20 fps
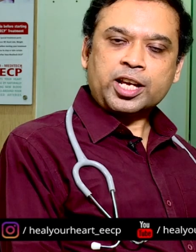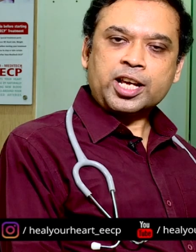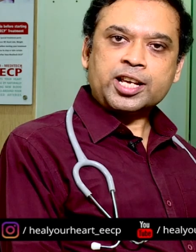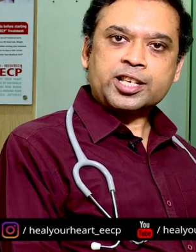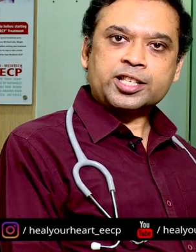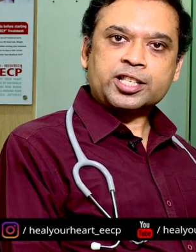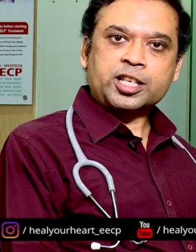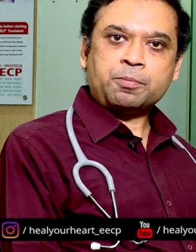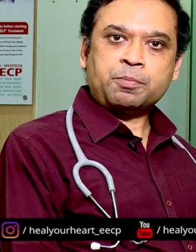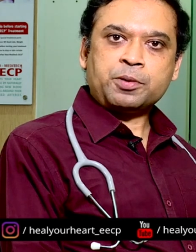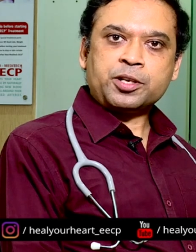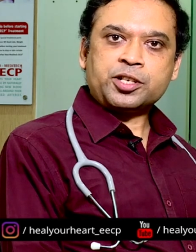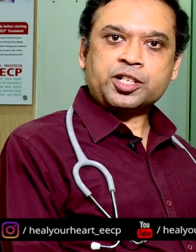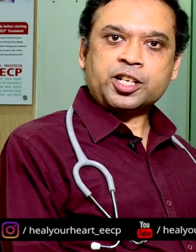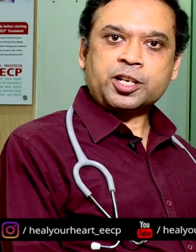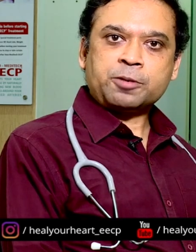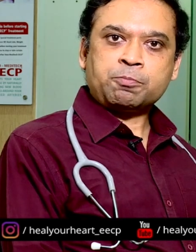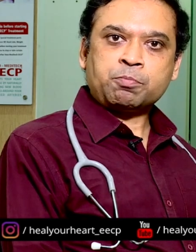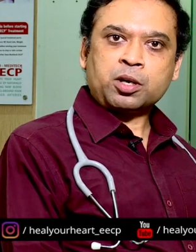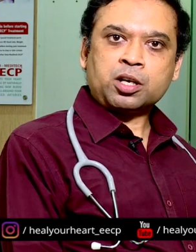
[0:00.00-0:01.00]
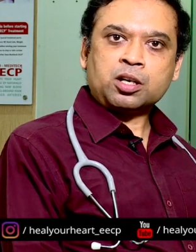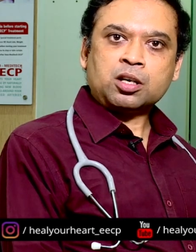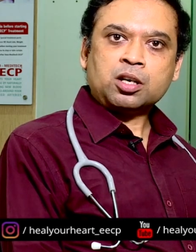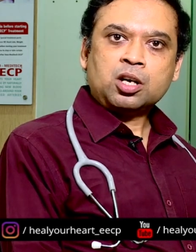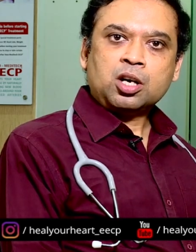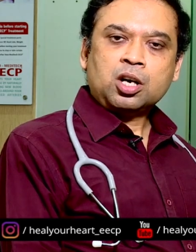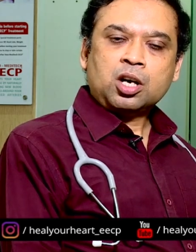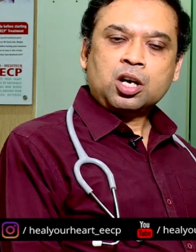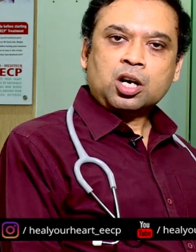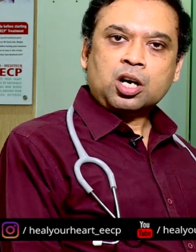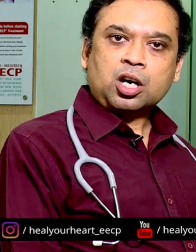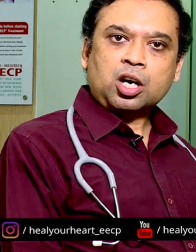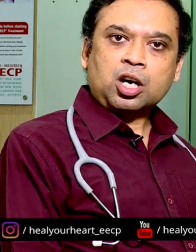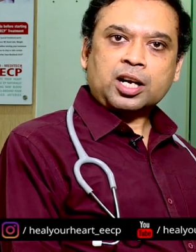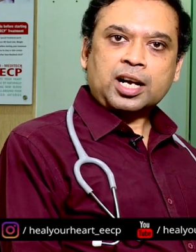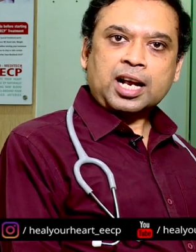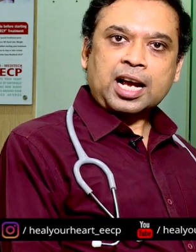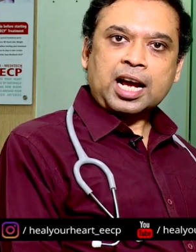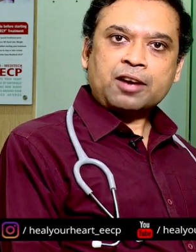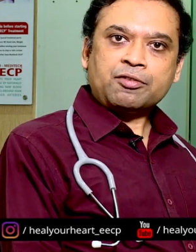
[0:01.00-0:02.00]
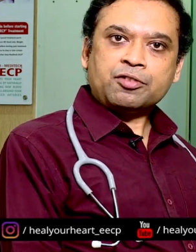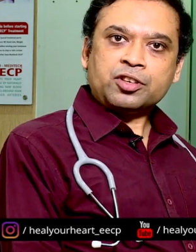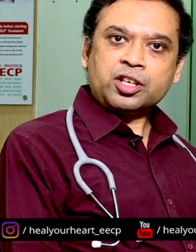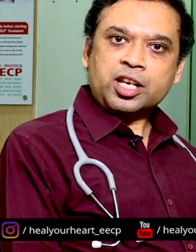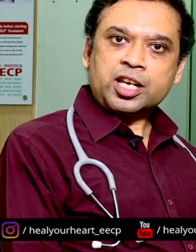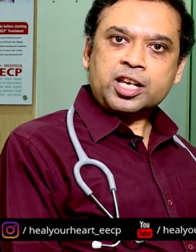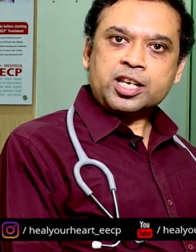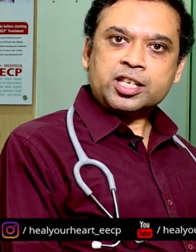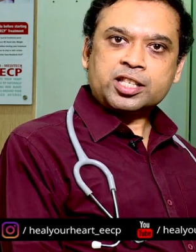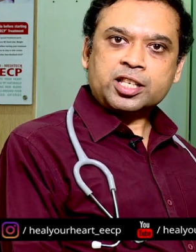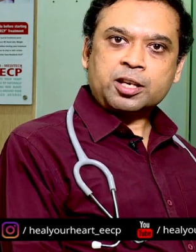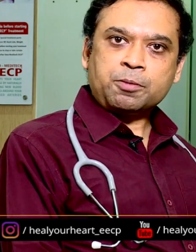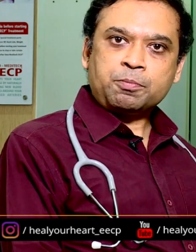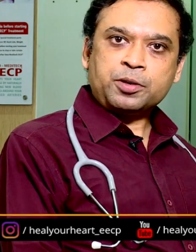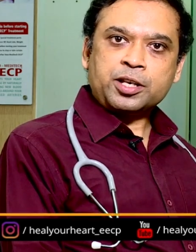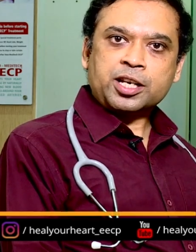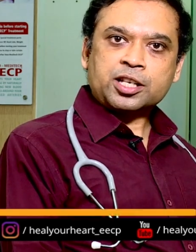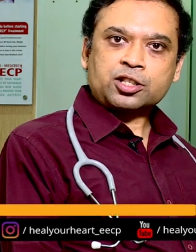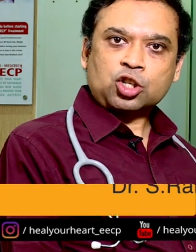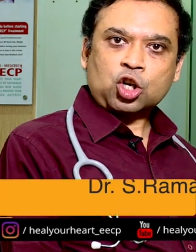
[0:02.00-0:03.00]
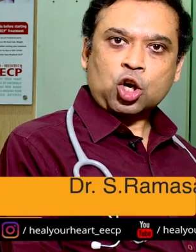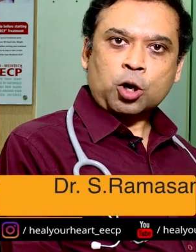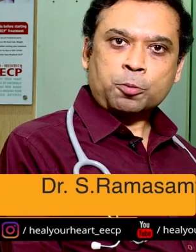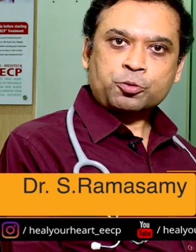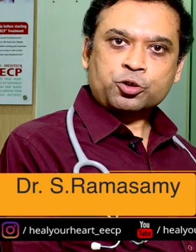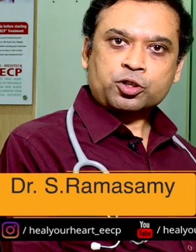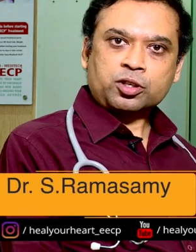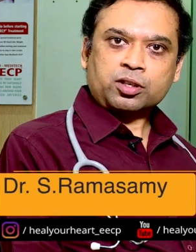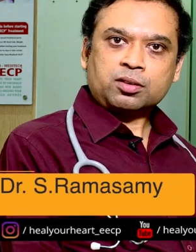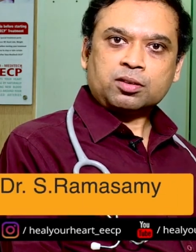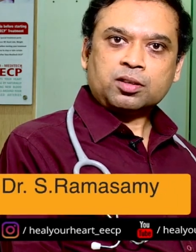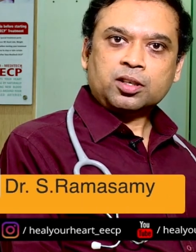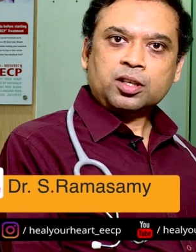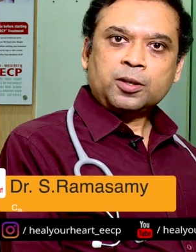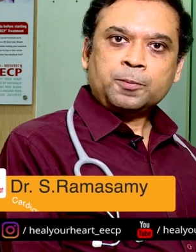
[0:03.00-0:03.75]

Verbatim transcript: EECP treatment or have EECP as an option.